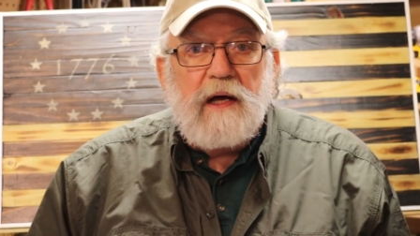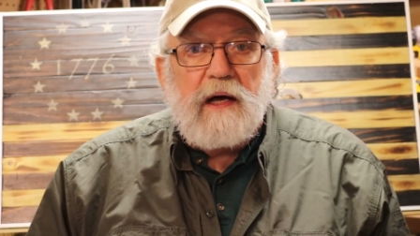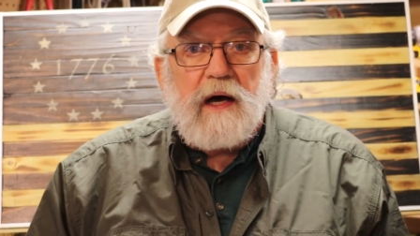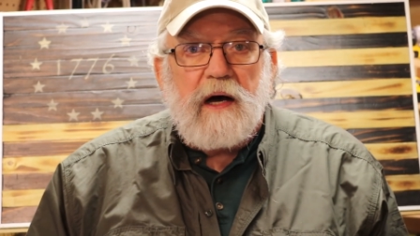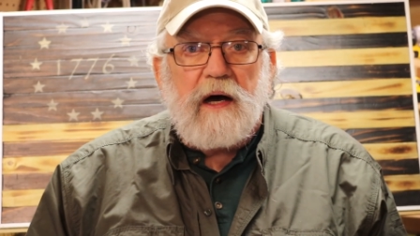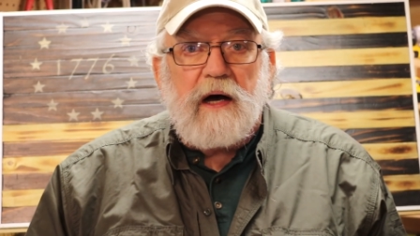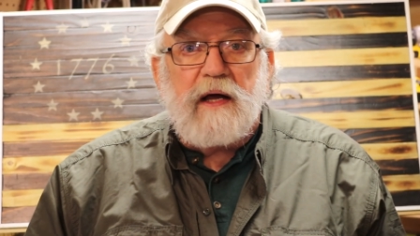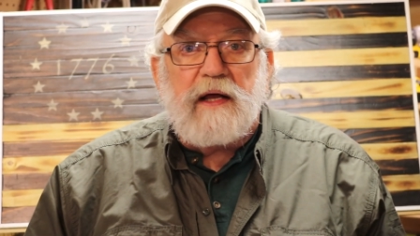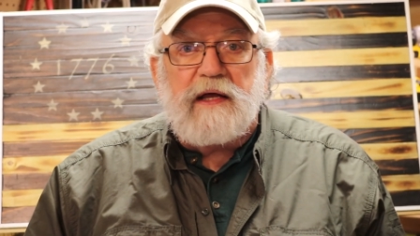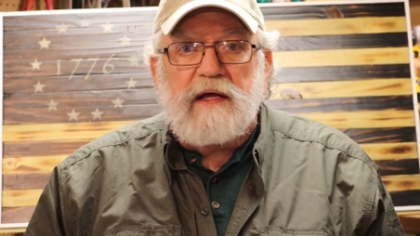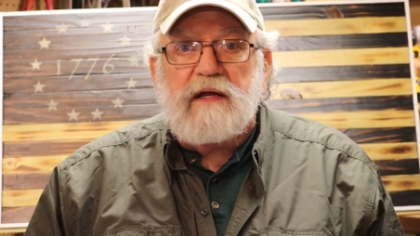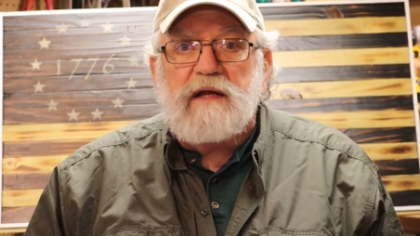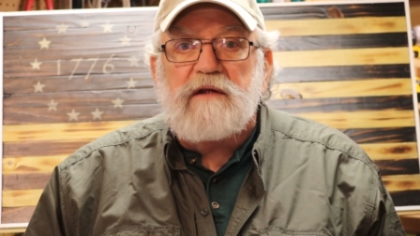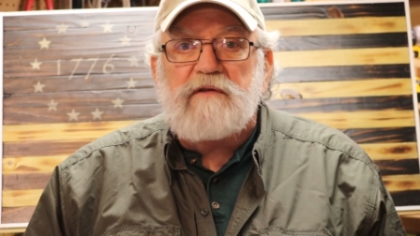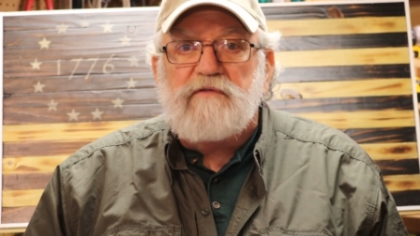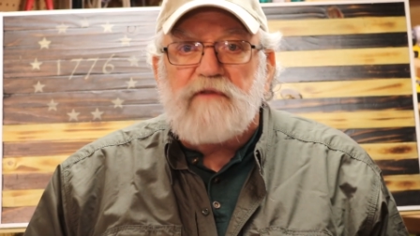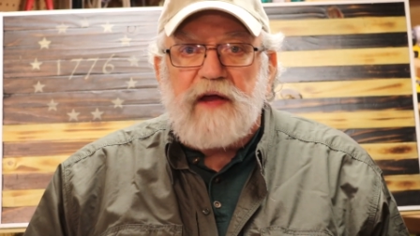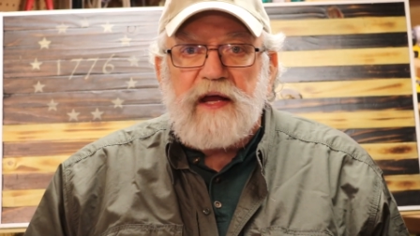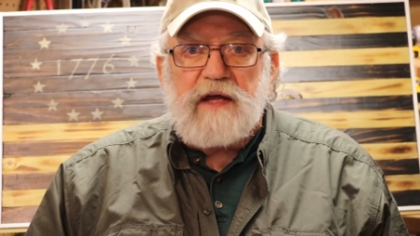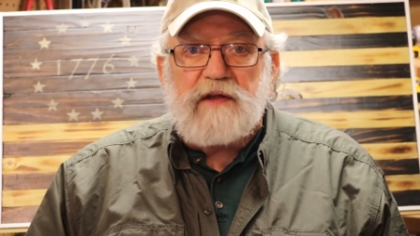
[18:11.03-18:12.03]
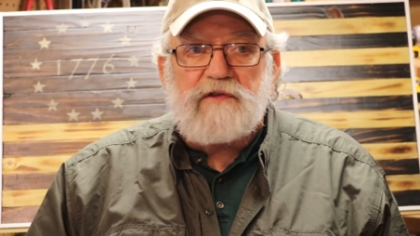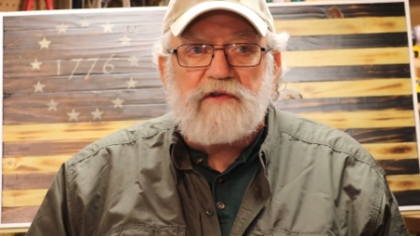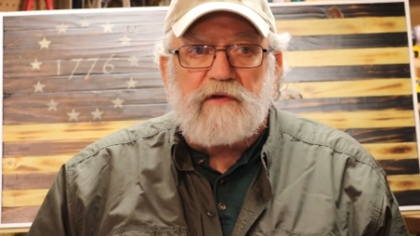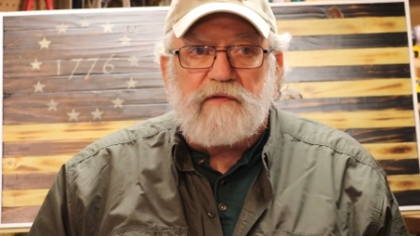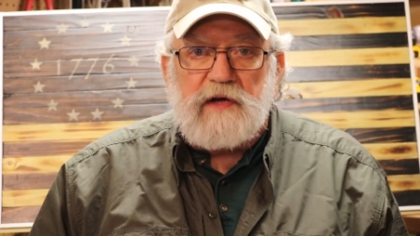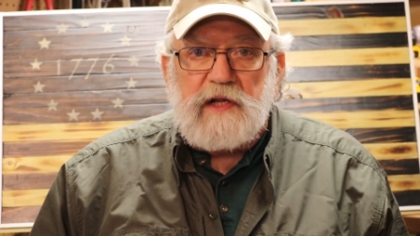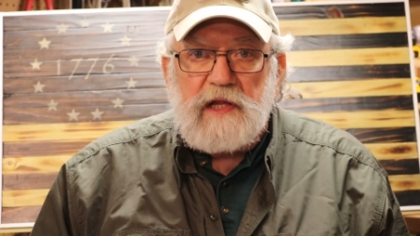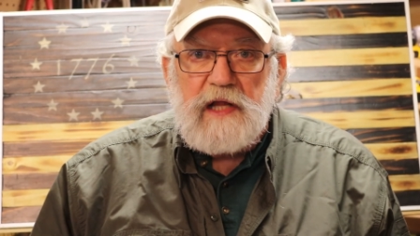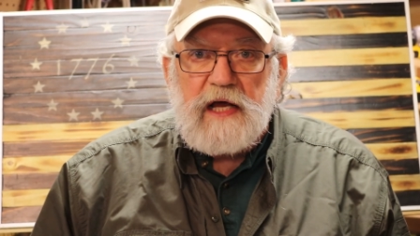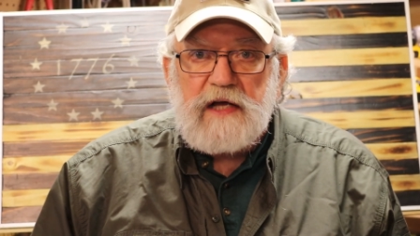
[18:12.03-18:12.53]
uh, in advance of
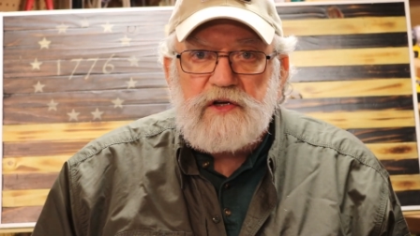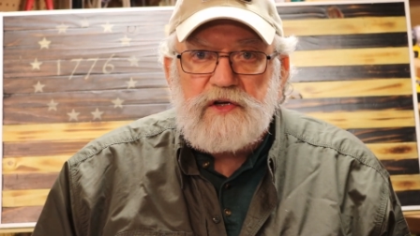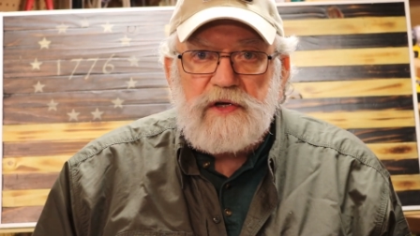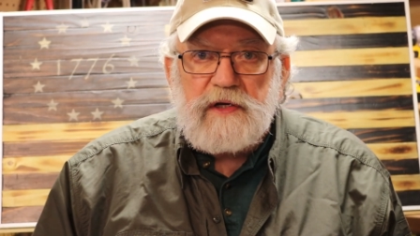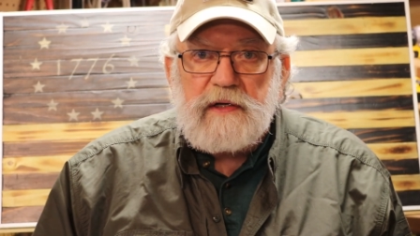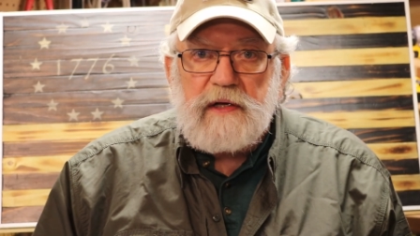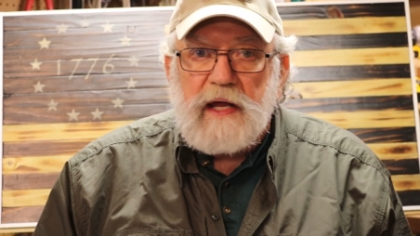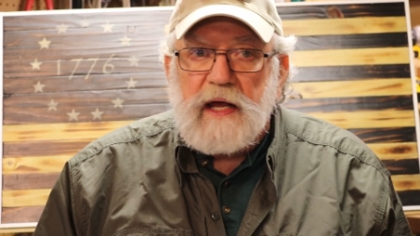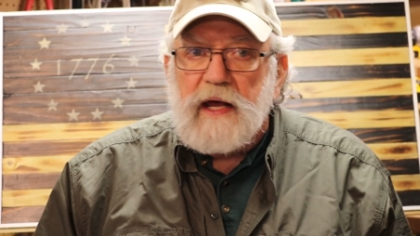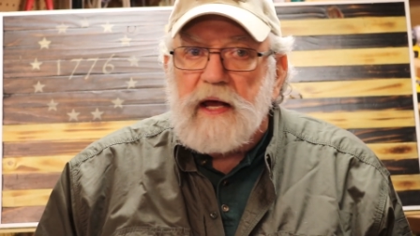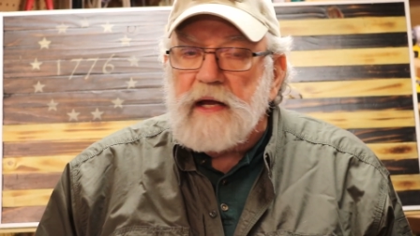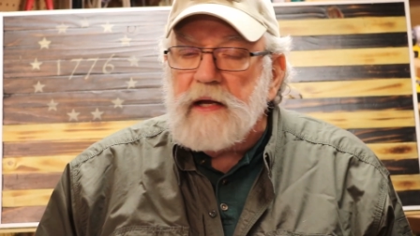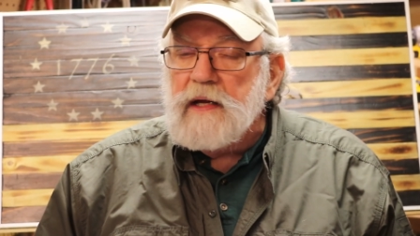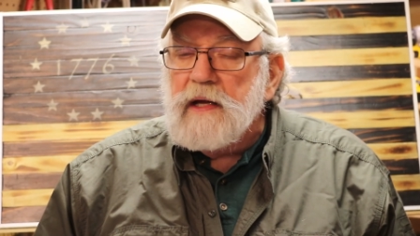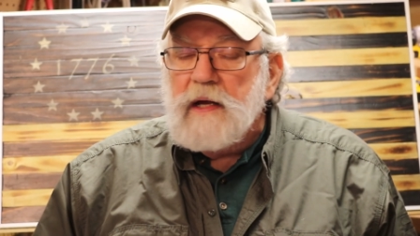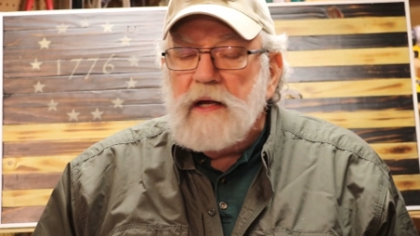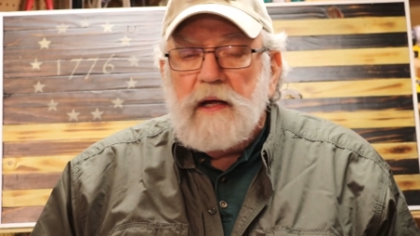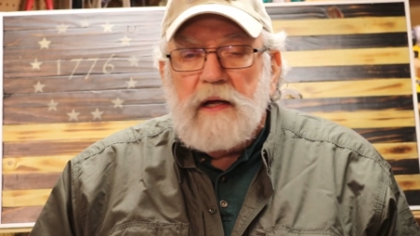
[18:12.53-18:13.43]
election day.